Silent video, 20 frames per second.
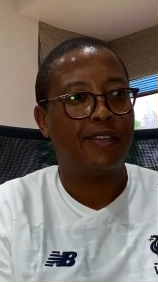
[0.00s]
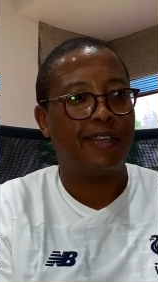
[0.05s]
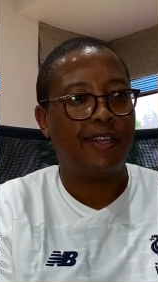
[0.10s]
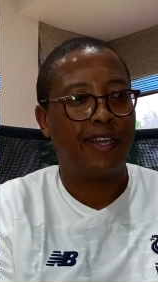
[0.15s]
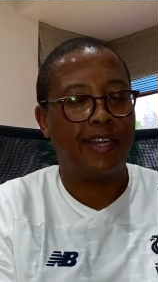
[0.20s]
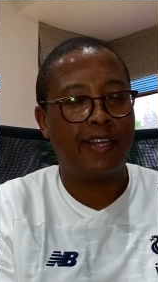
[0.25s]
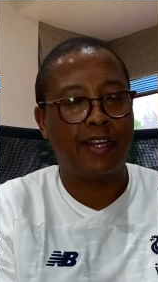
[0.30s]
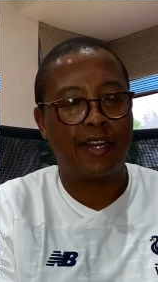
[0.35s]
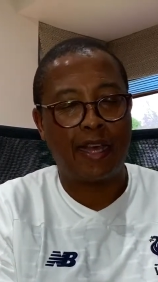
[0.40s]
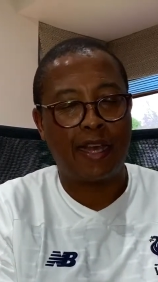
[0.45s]

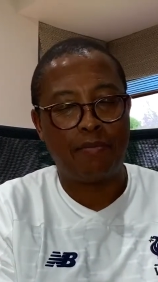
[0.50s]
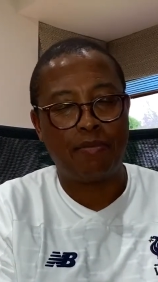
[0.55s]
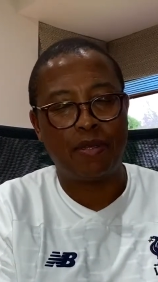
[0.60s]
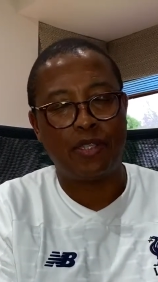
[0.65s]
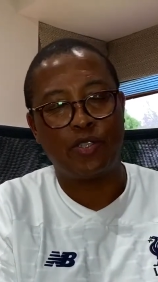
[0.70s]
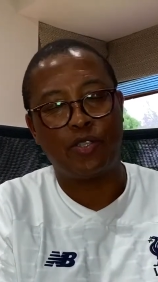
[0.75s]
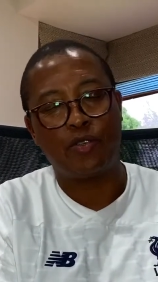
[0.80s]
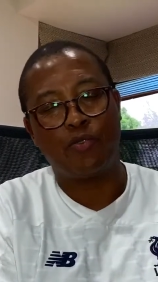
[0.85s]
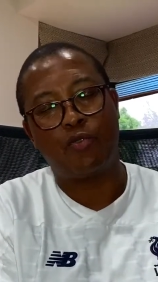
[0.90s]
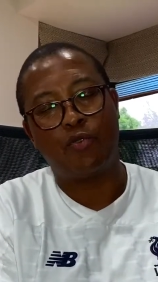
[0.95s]
and it
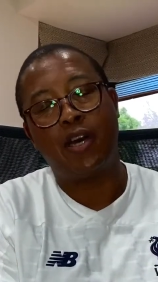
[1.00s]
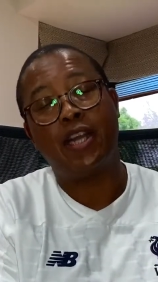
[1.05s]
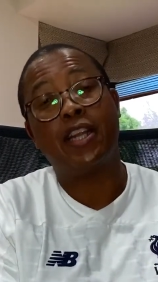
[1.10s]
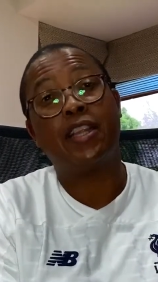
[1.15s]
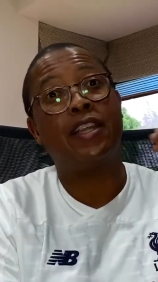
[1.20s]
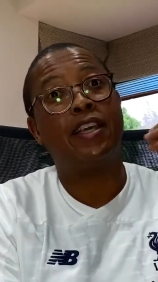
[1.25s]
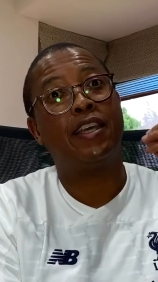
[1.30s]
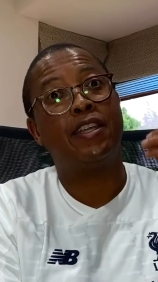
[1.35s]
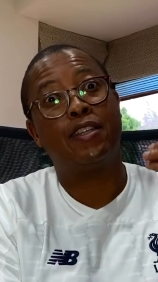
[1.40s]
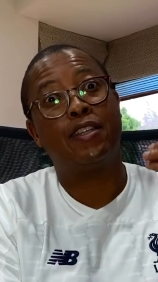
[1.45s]
happens, you're right at
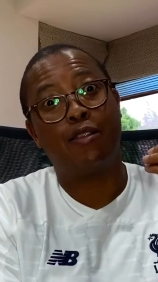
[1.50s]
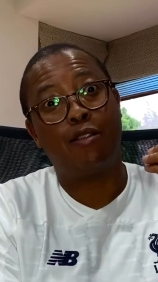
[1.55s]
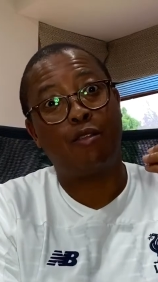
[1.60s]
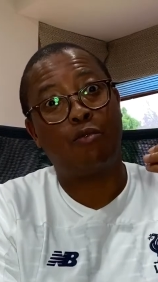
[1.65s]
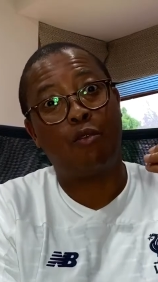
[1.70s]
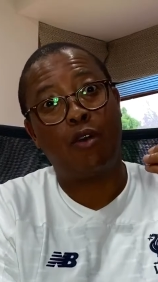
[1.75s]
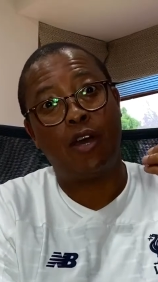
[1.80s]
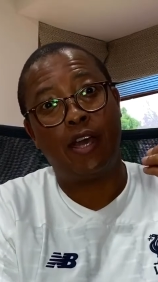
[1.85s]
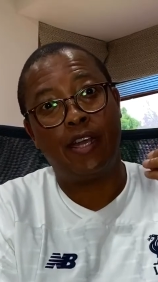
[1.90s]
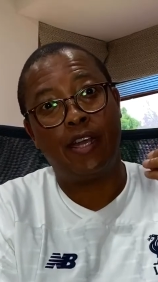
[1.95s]
the end of the
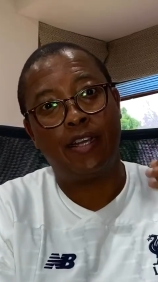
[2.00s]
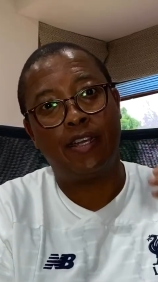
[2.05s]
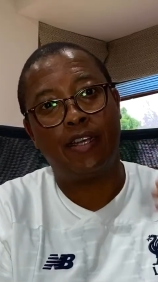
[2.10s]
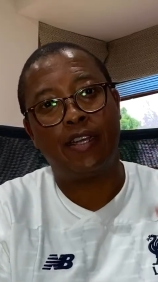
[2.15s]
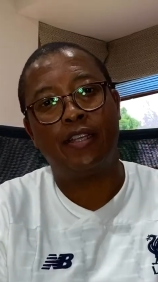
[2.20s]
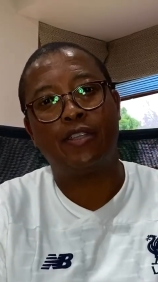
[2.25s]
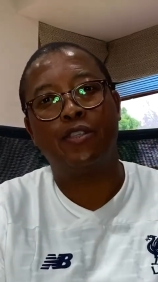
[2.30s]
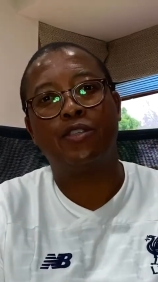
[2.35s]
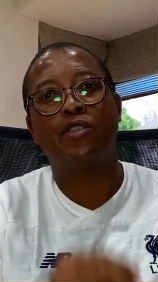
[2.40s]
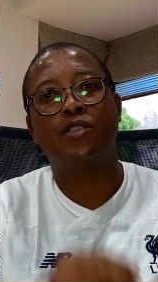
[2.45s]
wine
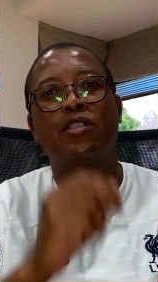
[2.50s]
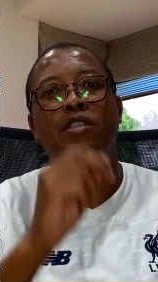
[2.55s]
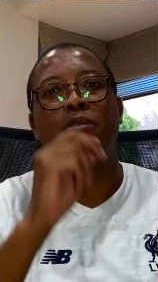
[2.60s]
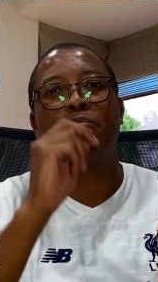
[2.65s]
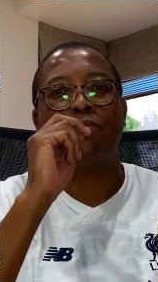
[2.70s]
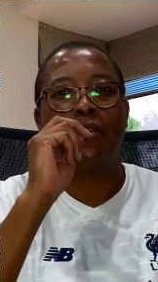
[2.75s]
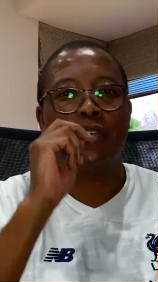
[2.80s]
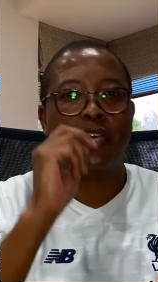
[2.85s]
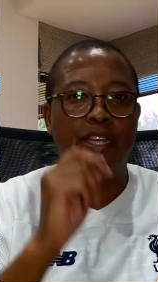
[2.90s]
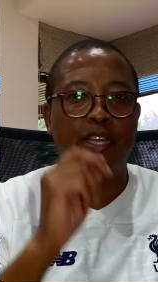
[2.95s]
and you're
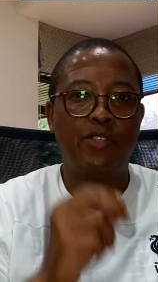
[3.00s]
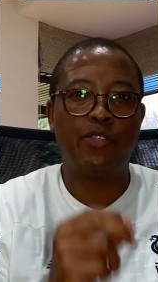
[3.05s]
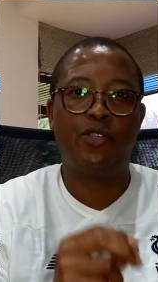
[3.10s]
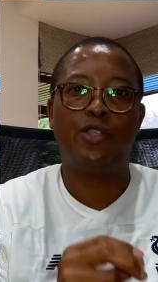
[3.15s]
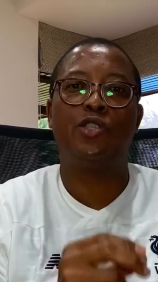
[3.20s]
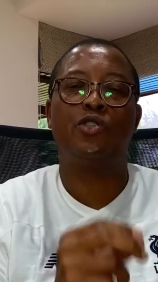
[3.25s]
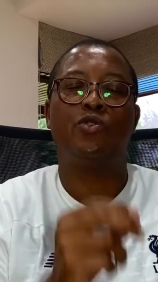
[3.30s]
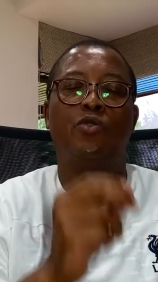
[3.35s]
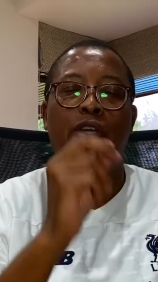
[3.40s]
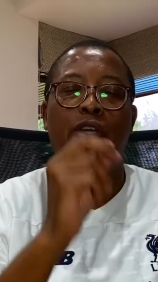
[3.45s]
sipping and you're
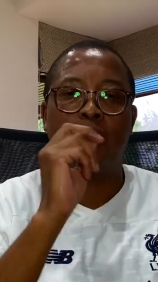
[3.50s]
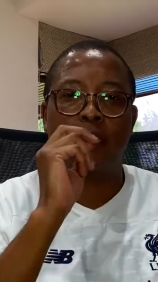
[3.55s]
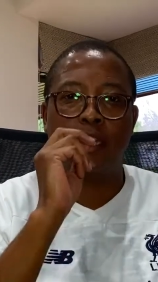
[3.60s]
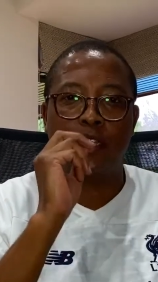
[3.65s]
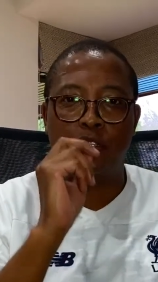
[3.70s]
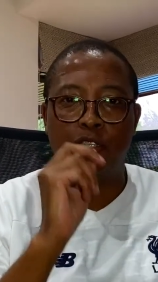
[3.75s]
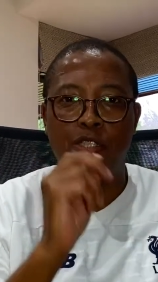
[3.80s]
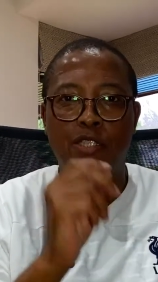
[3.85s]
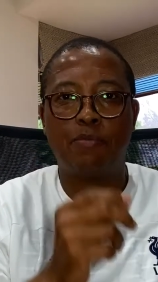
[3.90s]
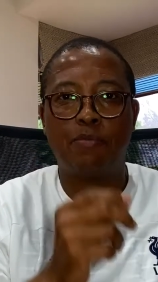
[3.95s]
enjoying and
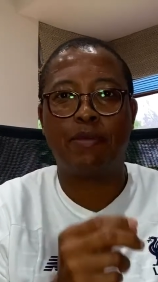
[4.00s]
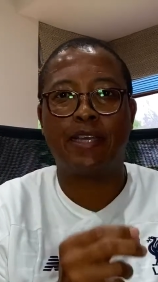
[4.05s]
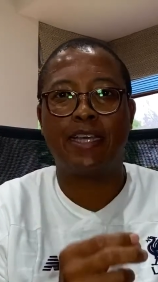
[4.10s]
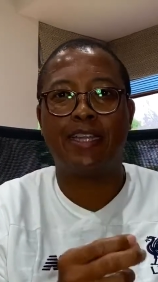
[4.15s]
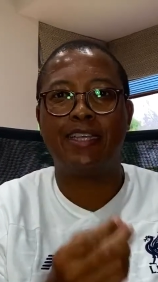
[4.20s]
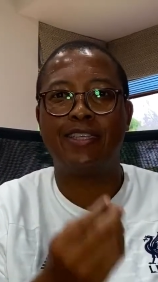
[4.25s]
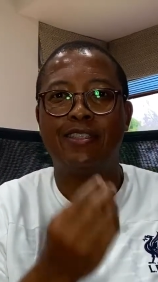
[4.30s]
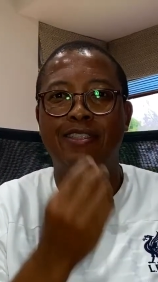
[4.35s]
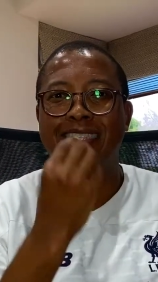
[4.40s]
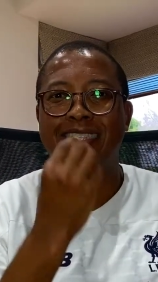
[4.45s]
you're sipping, and
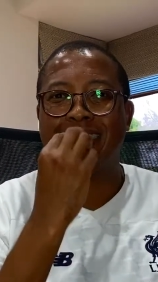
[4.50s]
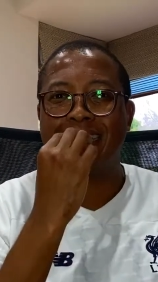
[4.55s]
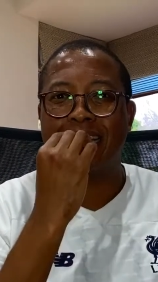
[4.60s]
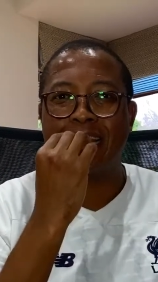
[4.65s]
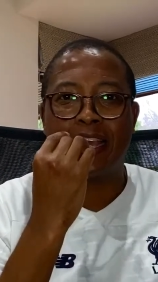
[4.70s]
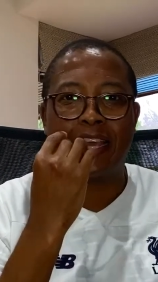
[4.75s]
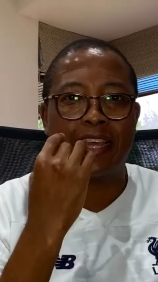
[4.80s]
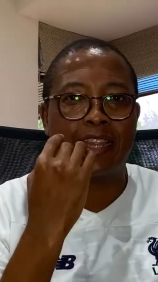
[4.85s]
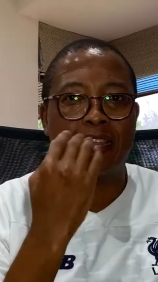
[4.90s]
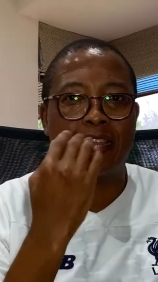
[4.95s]
then you just suddenly
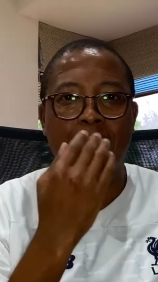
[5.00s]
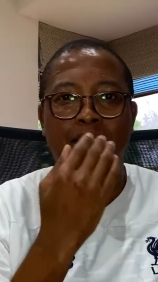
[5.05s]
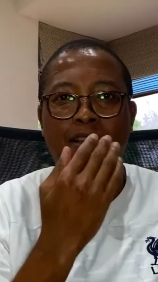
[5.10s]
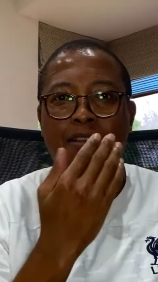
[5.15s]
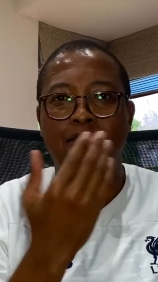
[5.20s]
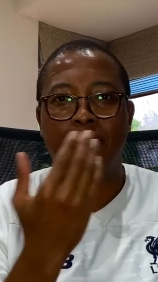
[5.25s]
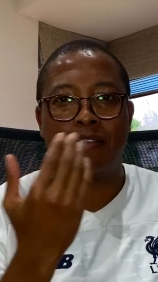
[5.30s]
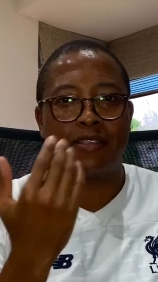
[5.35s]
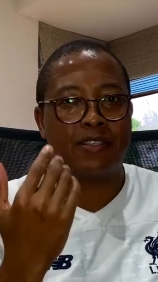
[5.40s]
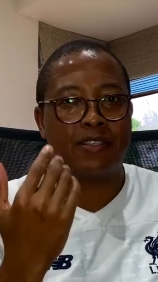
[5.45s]
get that
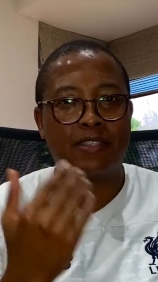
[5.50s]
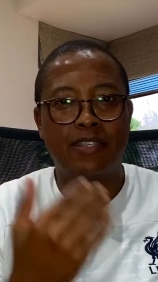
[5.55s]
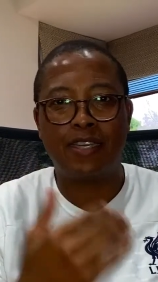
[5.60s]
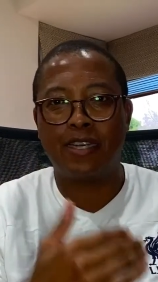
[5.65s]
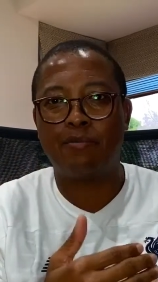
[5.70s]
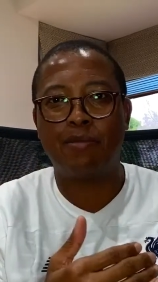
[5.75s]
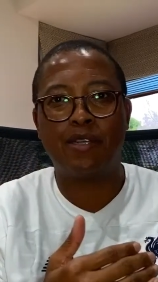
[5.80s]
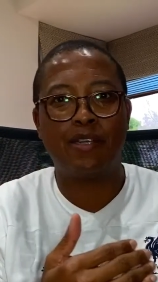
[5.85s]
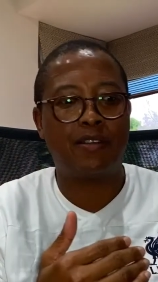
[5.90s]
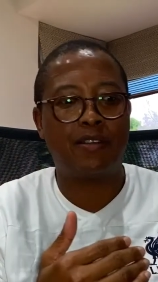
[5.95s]

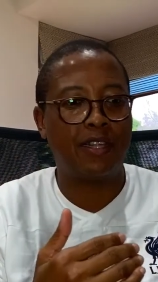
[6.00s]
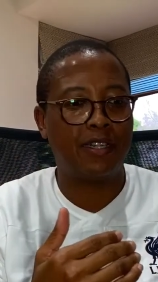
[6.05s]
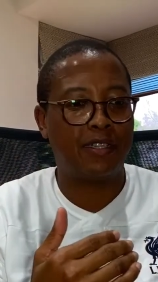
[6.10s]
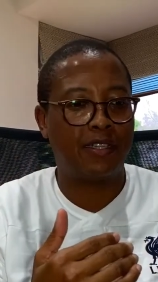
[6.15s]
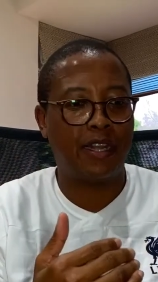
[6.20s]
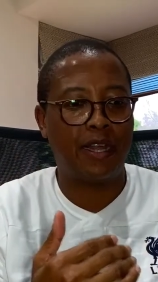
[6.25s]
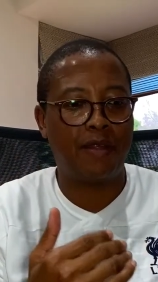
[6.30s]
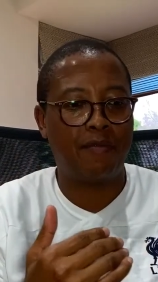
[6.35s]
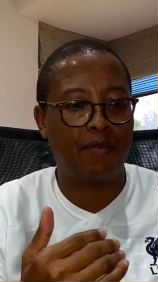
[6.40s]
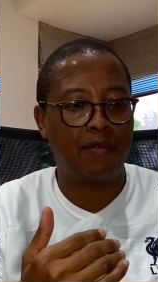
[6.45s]
sediment that
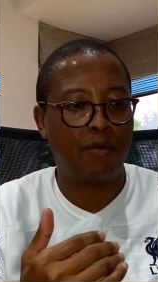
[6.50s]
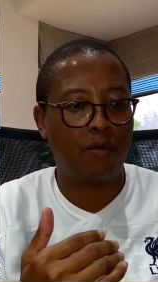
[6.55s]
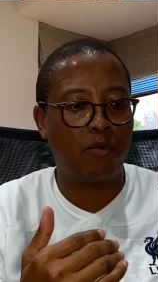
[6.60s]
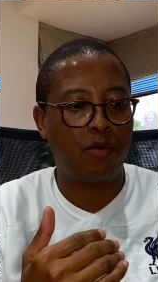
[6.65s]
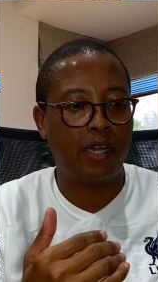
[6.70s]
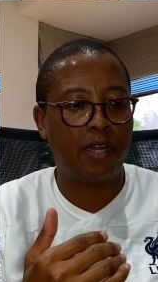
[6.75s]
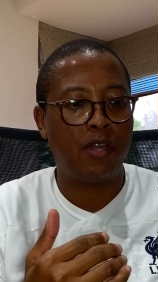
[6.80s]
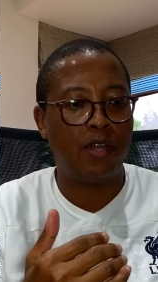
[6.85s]
came from the wine,